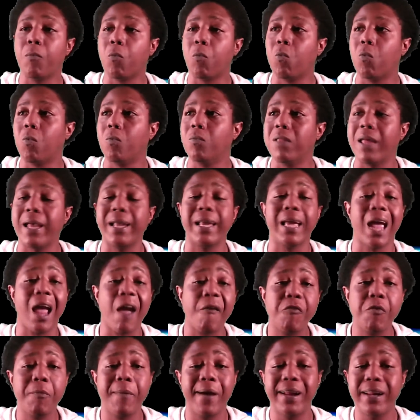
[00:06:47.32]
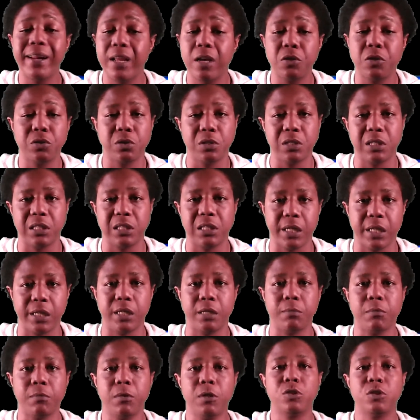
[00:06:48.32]
like everybody else on this team.
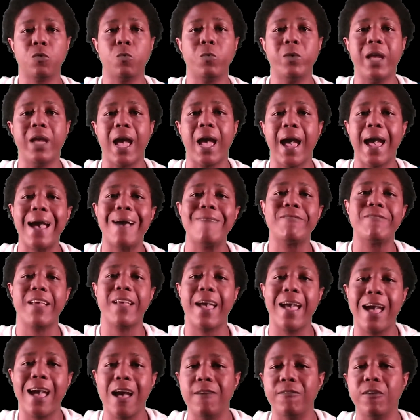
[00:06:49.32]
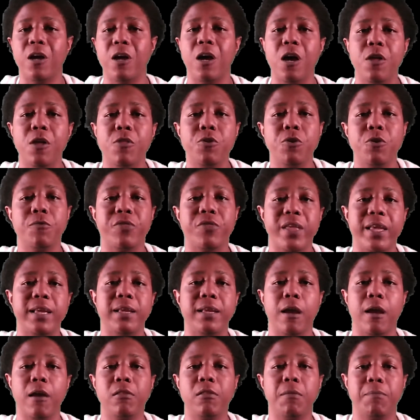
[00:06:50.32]
So we have to have other
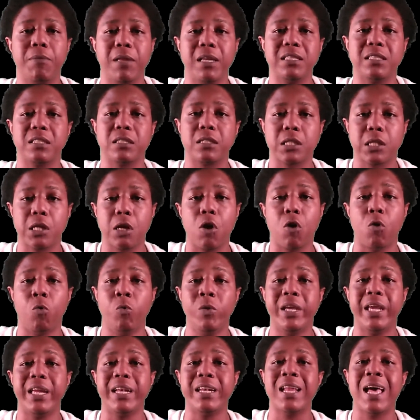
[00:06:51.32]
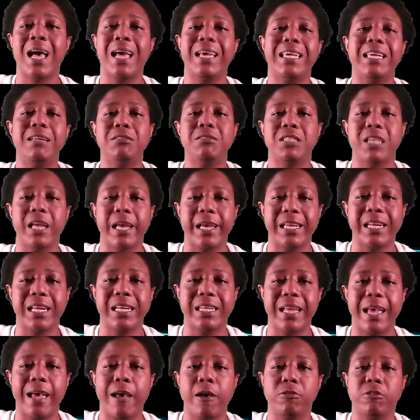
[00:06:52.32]
places to go. We cannot keep checking it
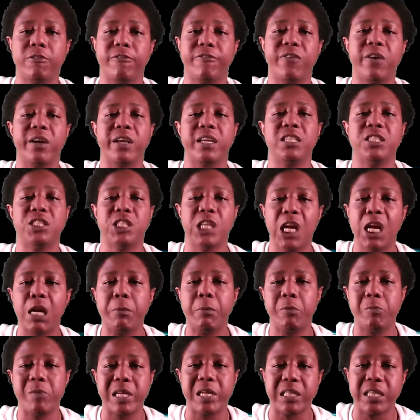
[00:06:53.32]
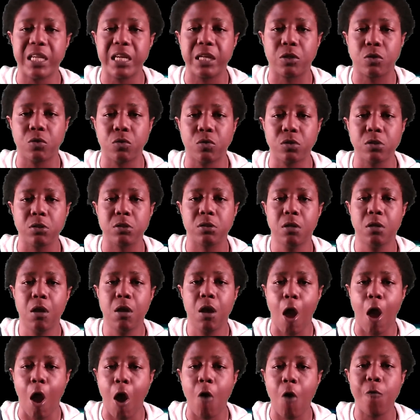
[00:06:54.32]
down to fucking Jeremy Mcnichols
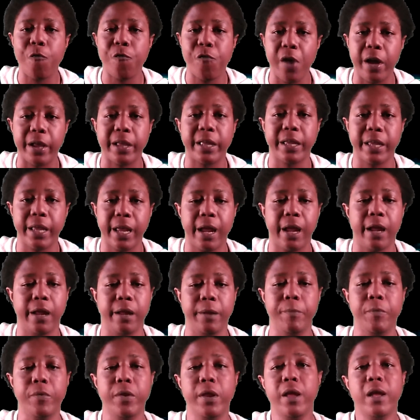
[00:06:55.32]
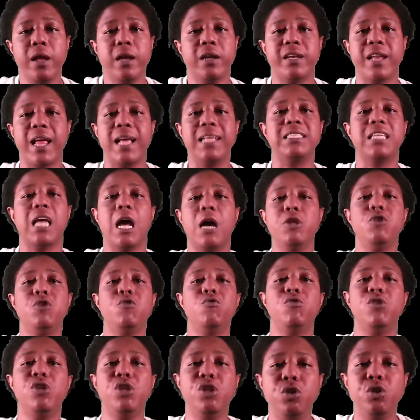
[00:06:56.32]
all fucking game. That's how you
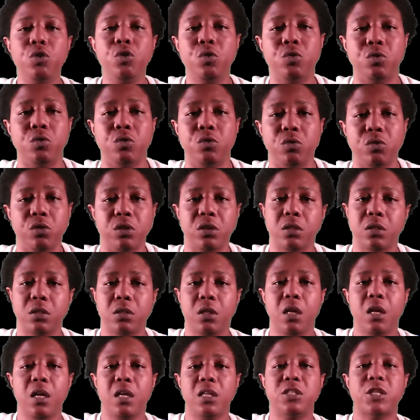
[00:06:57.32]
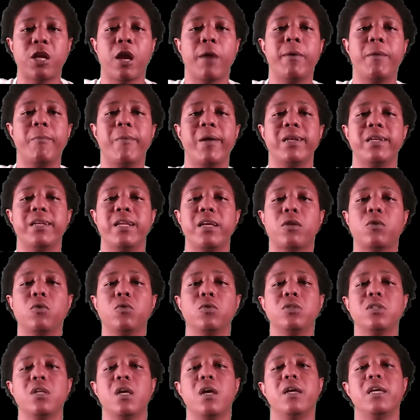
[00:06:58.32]
lose. Jeremy Mcnichols
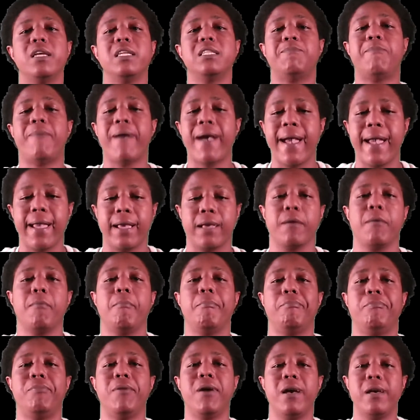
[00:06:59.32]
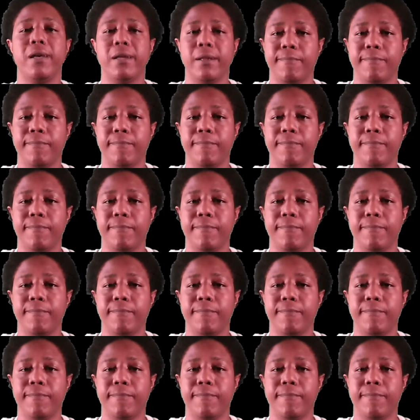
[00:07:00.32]
is back, but